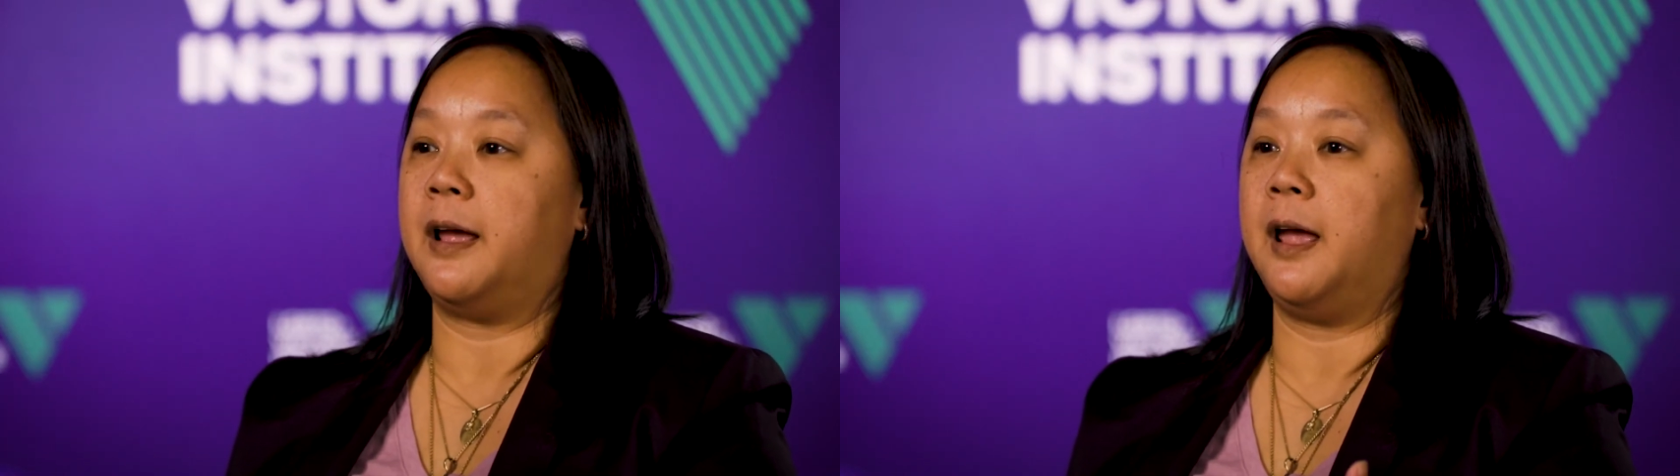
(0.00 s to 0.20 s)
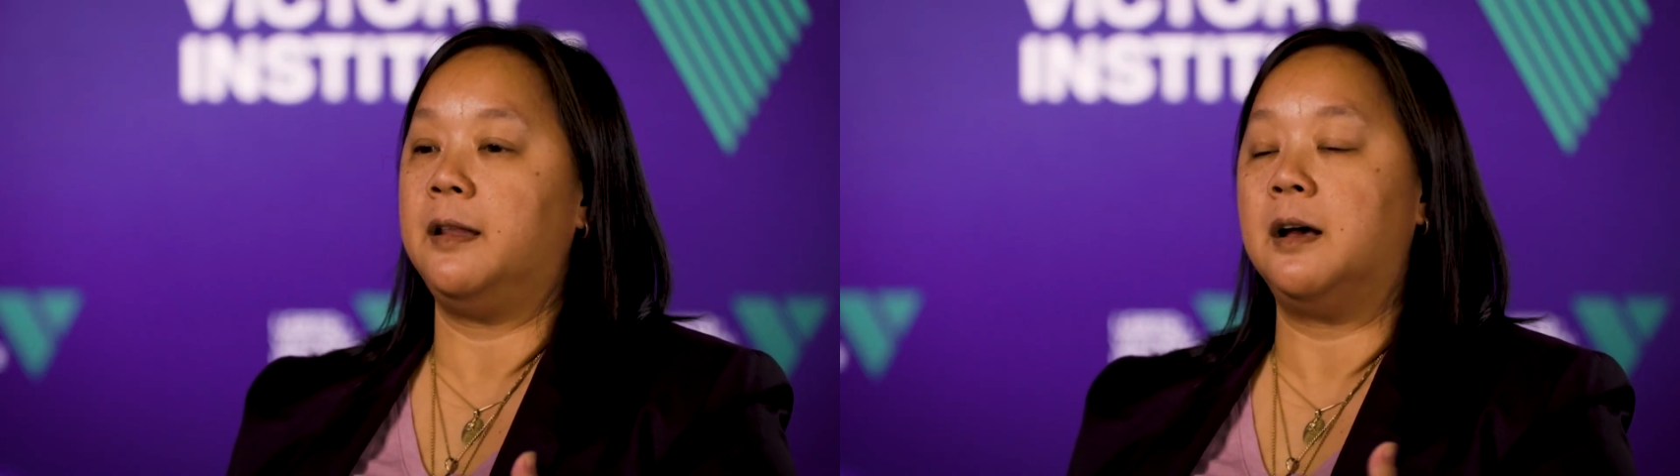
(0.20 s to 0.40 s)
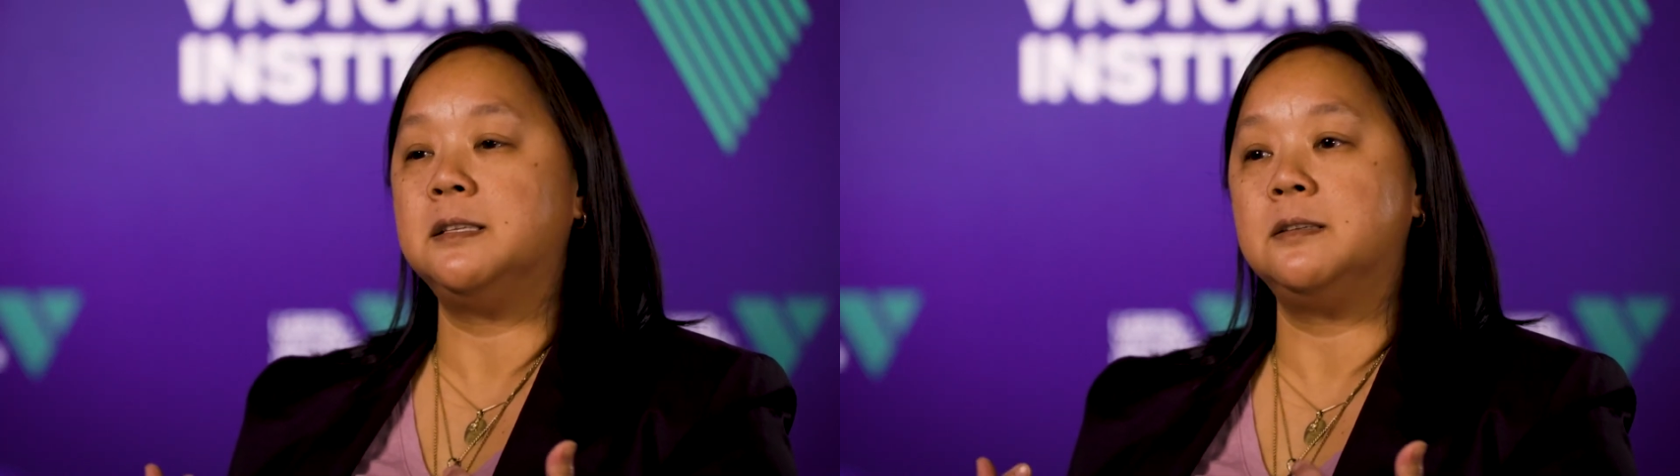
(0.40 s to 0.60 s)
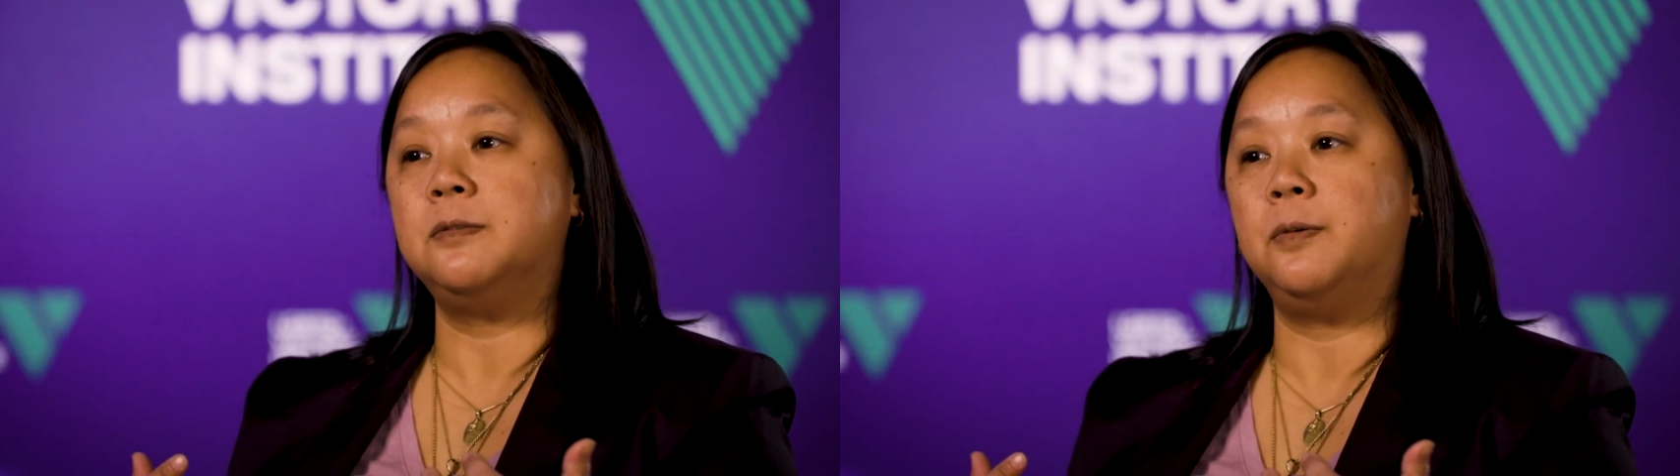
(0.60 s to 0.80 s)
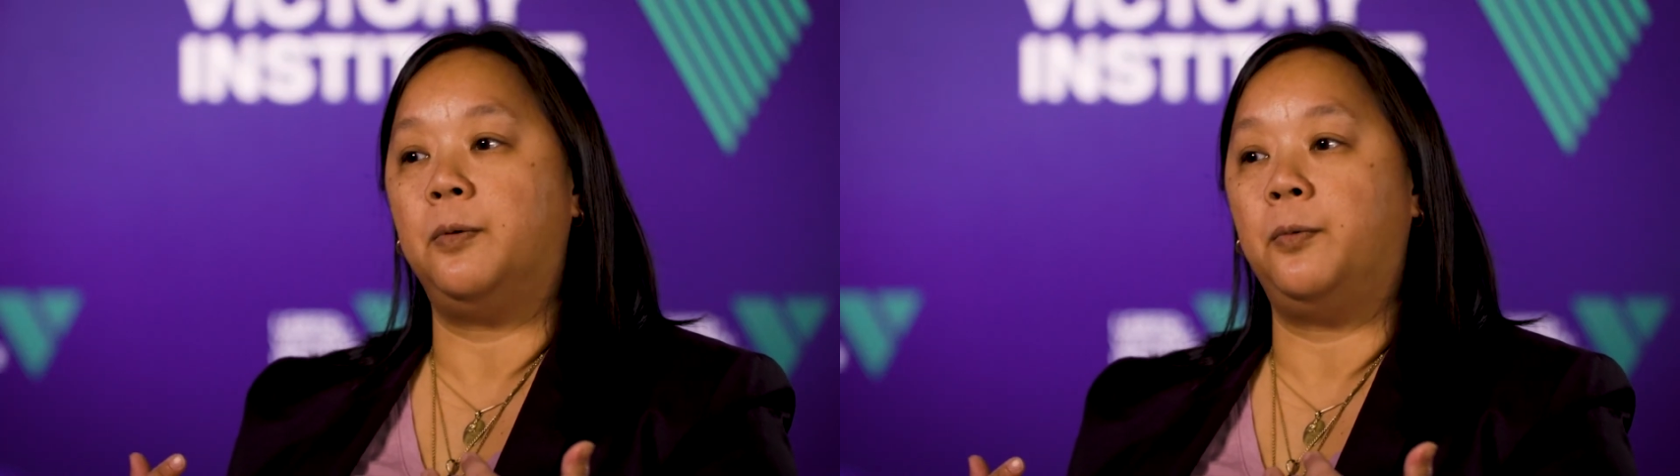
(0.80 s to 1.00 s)
And
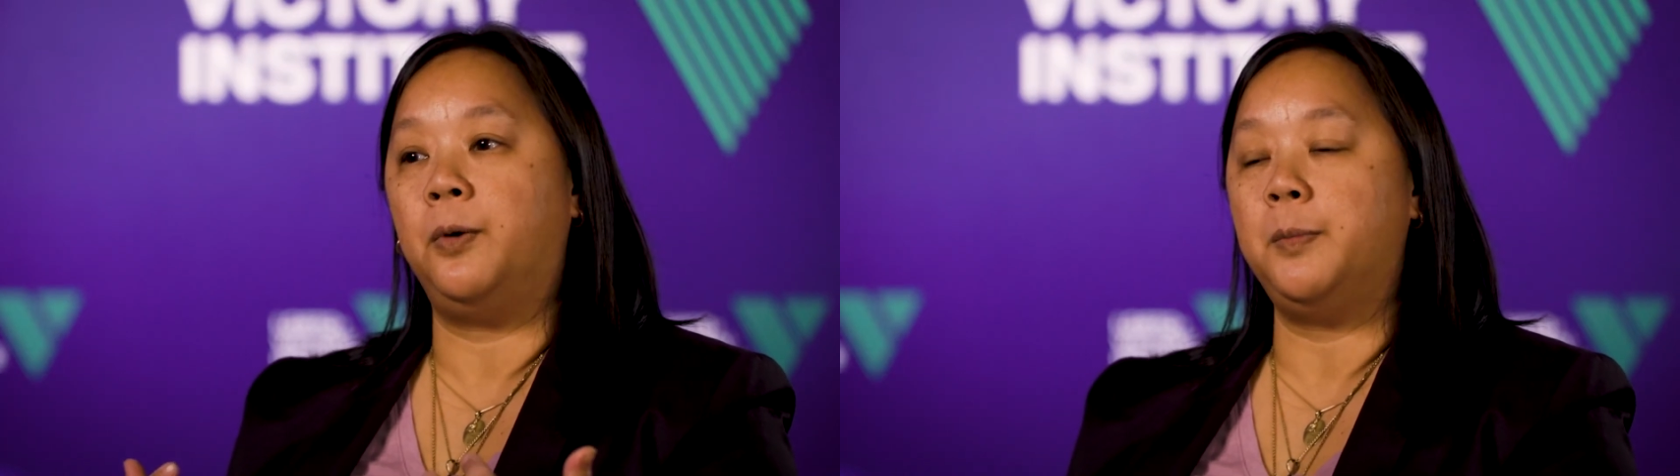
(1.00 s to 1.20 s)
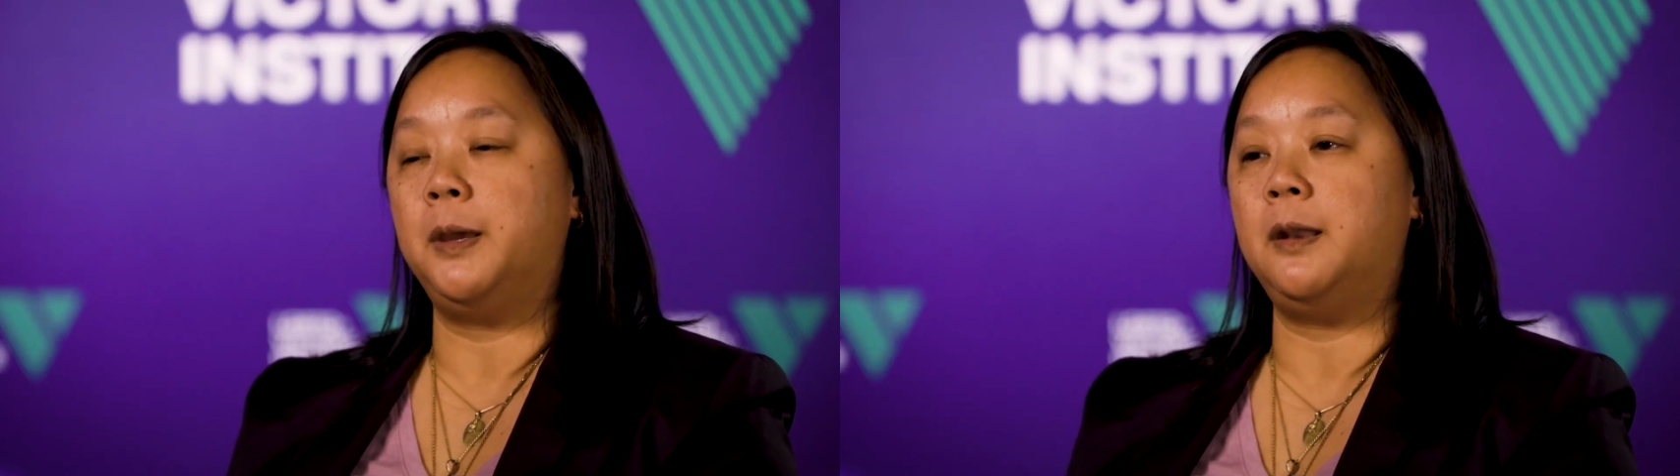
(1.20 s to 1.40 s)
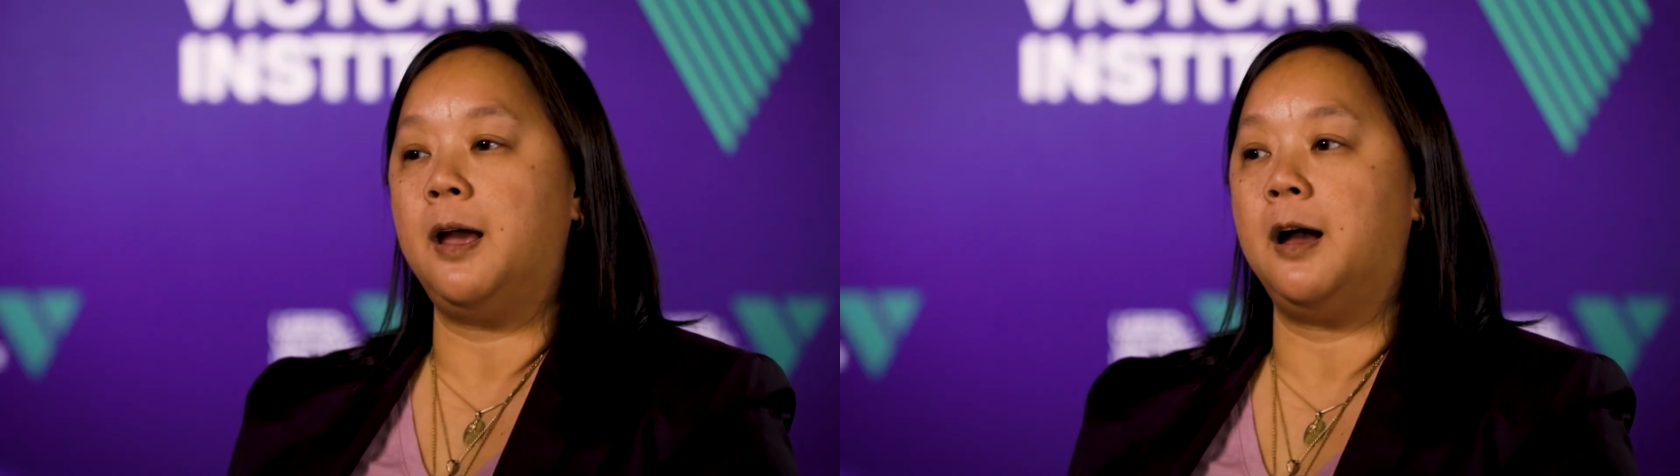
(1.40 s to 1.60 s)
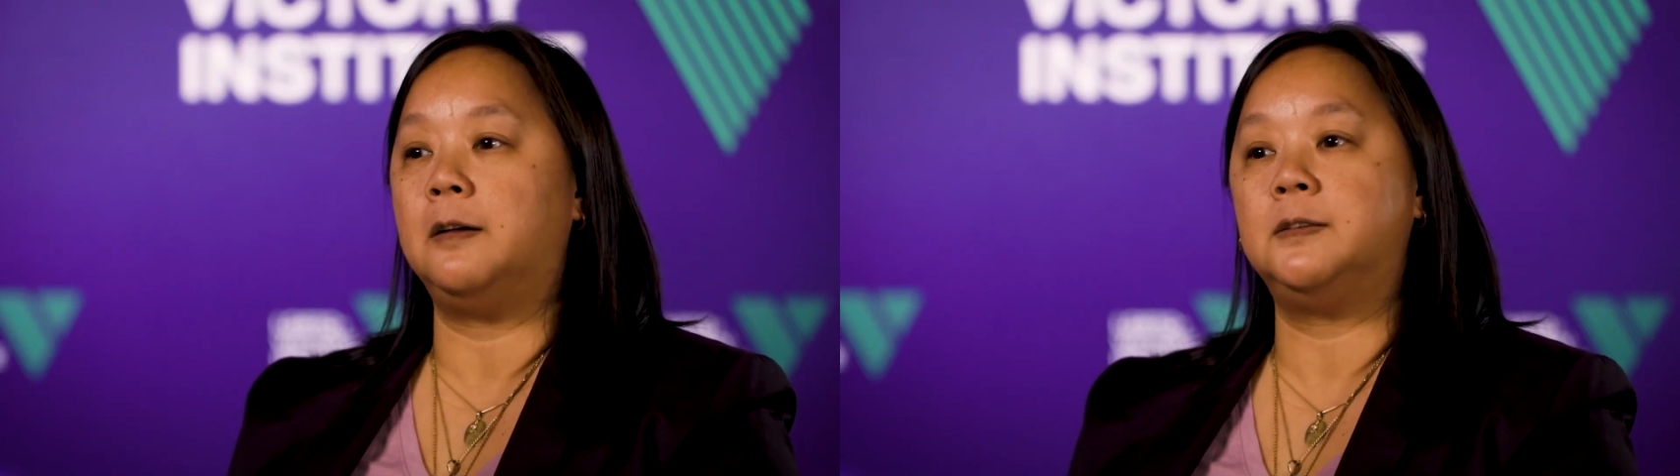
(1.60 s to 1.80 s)
also, women have